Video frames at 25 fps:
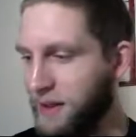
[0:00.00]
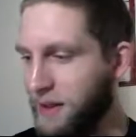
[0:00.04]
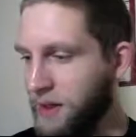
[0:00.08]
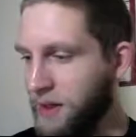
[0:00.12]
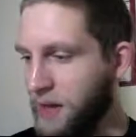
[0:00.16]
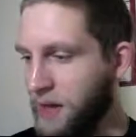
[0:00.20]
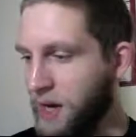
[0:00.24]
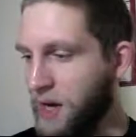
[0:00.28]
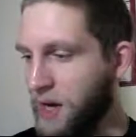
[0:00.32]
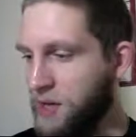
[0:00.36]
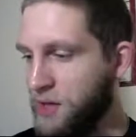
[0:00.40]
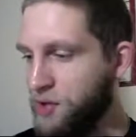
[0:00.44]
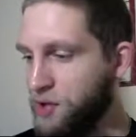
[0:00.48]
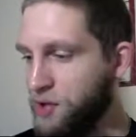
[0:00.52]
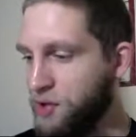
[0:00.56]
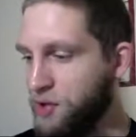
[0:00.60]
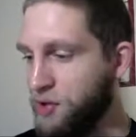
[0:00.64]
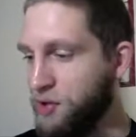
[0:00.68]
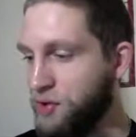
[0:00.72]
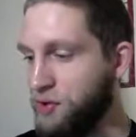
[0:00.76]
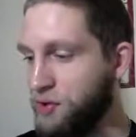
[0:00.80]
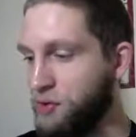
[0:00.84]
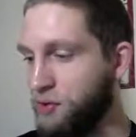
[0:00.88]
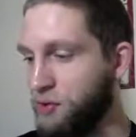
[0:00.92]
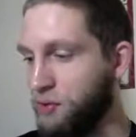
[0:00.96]
And
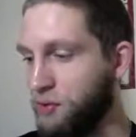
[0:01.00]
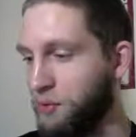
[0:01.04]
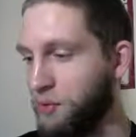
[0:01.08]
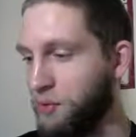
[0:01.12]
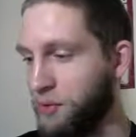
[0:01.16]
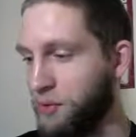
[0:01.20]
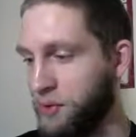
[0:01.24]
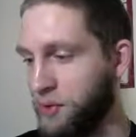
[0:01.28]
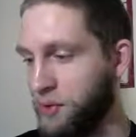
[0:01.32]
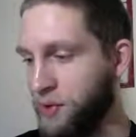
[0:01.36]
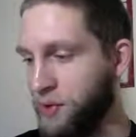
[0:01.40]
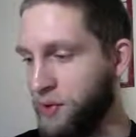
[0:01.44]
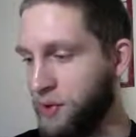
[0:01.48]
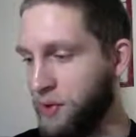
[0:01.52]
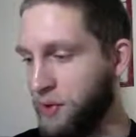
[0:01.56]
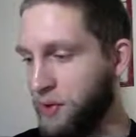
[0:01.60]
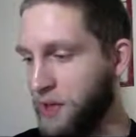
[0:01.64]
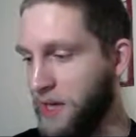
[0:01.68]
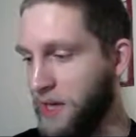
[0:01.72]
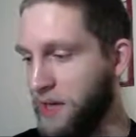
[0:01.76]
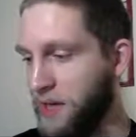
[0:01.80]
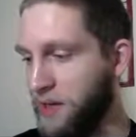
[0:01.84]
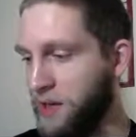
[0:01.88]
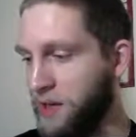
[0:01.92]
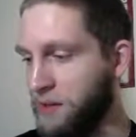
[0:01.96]
you're
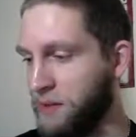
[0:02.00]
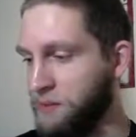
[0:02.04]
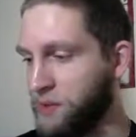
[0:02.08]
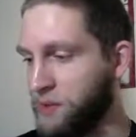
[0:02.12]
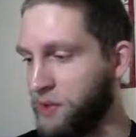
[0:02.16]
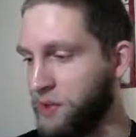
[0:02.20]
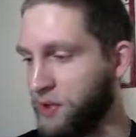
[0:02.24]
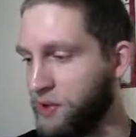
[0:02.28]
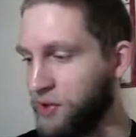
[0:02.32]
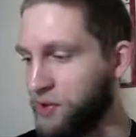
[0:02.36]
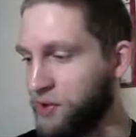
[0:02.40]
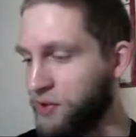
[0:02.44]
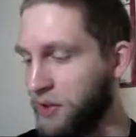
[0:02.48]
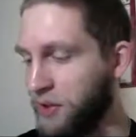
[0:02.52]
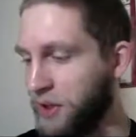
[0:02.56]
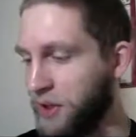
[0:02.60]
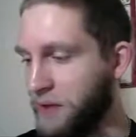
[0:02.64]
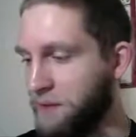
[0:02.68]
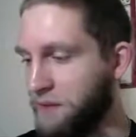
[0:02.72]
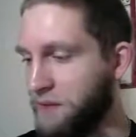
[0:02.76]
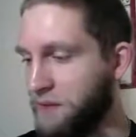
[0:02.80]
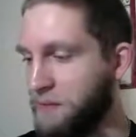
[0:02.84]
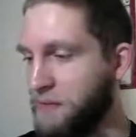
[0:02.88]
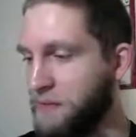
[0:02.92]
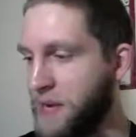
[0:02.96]
that numbskull trainer
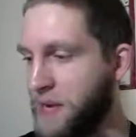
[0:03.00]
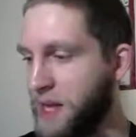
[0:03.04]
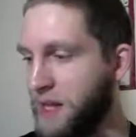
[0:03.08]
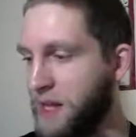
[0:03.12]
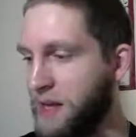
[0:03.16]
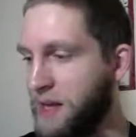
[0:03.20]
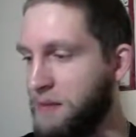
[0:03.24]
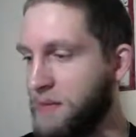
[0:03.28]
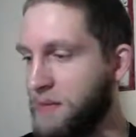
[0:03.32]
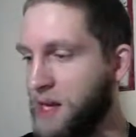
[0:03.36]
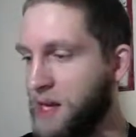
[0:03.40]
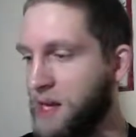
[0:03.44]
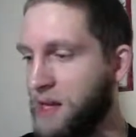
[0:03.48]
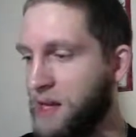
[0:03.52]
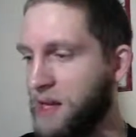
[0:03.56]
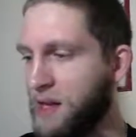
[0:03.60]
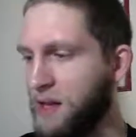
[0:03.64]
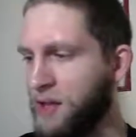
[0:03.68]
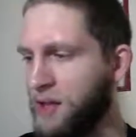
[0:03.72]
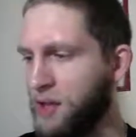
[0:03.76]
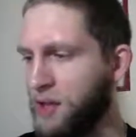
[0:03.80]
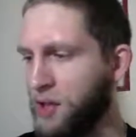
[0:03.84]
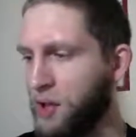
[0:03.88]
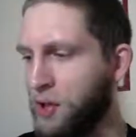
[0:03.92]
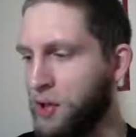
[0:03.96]
from Melee Melee,
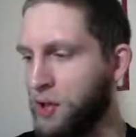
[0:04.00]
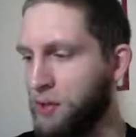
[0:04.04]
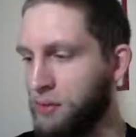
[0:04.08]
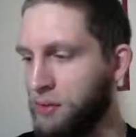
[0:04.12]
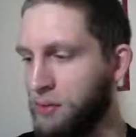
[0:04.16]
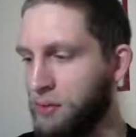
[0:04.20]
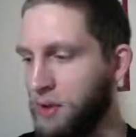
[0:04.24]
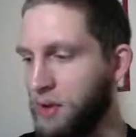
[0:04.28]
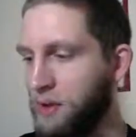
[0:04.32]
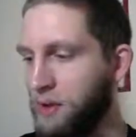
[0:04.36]
yo!